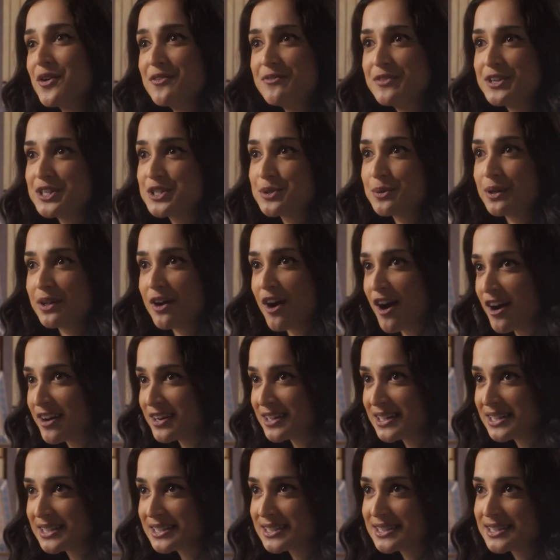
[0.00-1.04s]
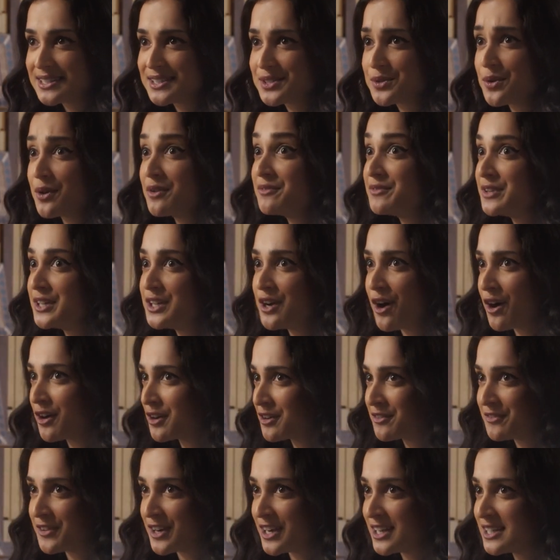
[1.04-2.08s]
or visual artists or
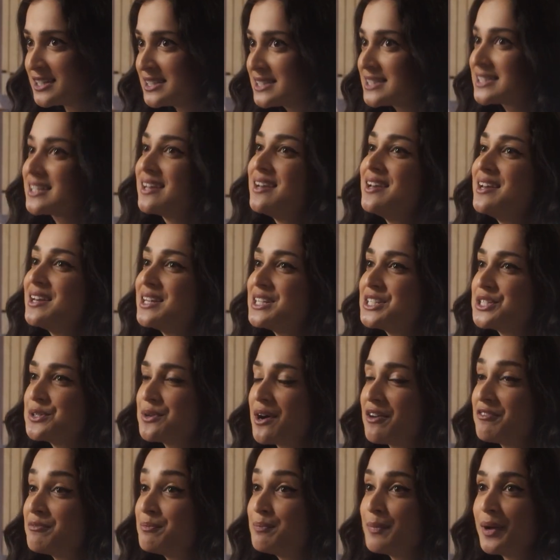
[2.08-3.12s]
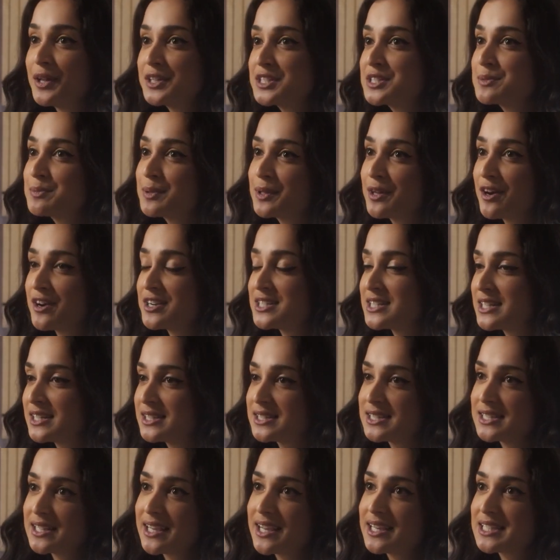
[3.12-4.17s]
videographers to have multiple
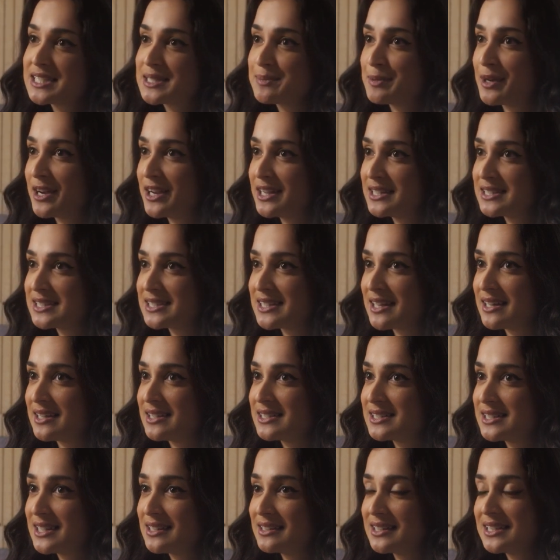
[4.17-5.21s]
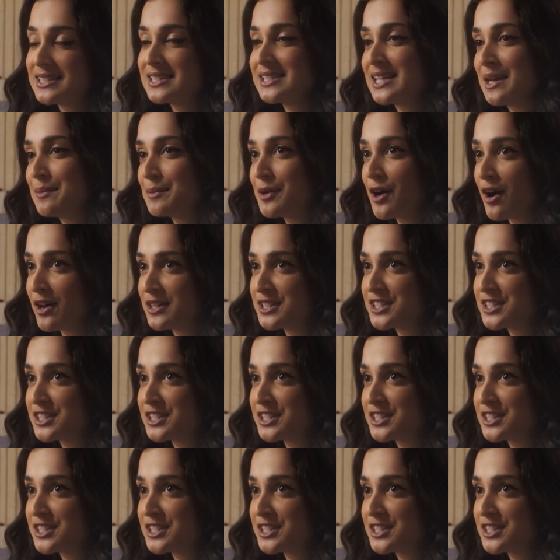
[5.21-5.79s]
artistic experiences in the same